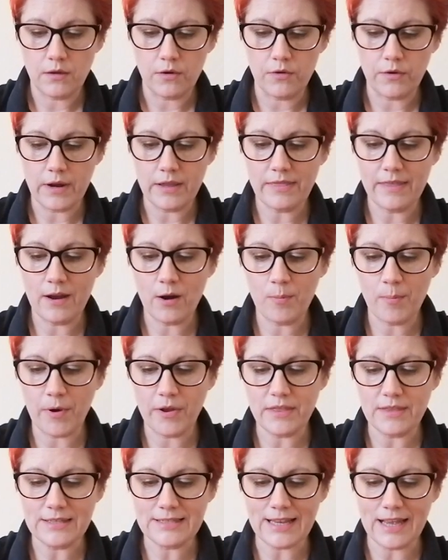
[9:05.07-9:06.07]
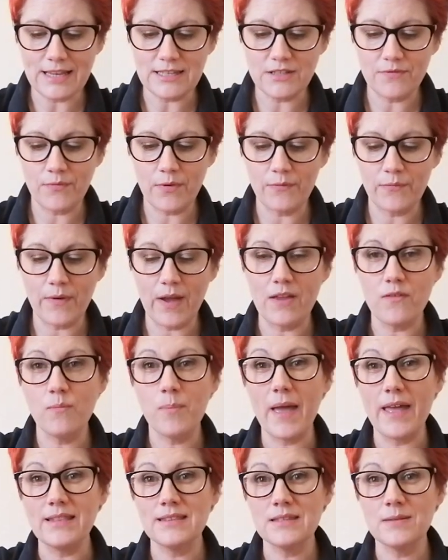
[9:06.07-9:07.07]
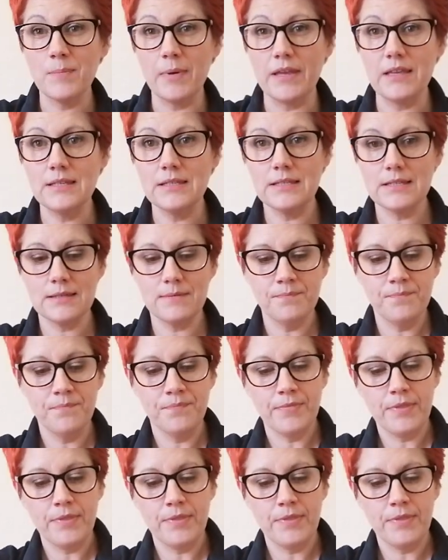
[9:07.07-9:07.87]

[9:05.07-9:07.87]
All right, they're about the size of a 5p piece.